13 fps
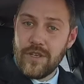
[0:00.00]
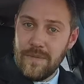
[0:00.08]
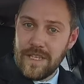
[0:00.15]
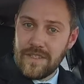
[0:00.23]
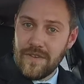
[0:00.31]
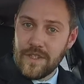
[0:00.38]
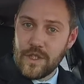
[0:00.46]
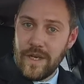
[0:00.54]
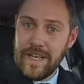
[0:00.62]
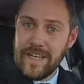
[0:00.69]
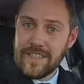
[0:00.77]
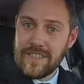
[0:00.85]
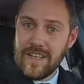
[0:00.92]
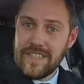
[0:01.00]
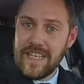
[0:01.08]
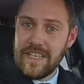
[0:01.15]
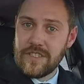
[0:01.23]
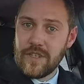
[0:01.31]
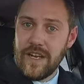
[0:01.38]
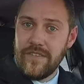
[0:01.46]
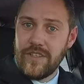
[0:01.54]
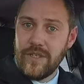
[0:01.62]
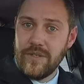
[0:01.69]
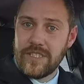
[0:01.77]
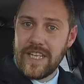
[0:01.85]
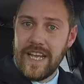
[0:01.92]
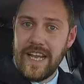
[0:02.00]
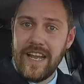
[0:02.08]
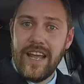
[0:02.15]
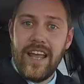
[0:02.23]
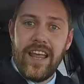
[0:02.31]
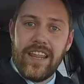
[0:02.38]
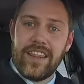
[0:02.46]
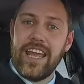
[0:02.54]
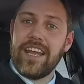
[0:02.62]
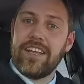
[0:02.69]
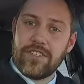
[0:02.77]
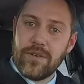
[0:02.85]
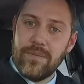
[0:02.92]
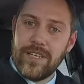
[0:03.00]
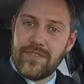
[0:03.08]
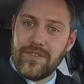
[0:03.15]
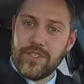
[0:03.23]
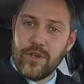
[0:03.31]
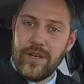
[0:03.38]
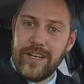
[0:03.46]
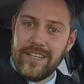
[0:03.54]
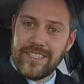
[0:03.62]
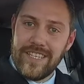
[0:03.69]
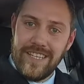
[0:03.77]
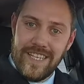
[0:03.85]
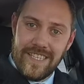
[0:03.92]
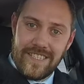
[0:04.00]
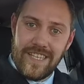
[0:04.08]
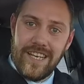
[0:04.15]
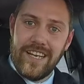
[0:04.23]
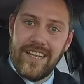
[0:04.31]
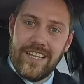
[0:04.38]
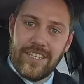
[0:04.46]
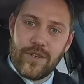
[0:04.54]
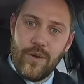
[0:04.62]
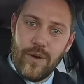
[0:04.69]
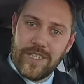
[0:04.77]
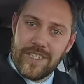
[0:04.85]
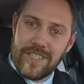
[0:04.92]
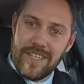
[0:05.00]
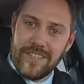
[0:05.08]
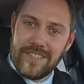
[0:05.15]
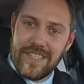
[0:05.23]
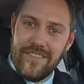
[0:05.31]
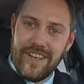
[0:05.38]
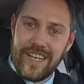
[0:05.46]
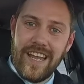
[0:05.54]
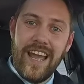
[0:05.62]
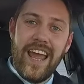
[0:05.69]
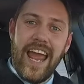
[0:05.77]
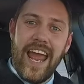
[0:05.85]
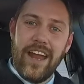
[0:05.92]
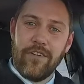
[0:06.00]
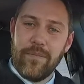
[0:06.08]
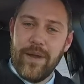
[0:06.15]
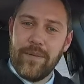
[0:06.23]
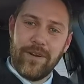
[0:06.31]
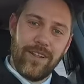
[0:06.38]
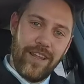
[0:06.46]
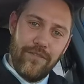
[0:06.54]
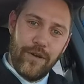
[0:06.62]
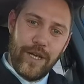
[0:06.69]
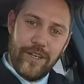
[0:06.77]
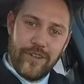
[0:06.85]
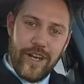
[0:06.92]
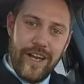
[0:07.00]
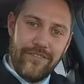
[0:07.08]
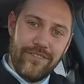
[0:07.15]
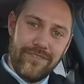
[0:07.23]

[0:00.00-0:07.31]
much for joining us on Test Drive Tuesday. Thank you so much for joining us in this gorgeous little Civic. And remember, love what you drive.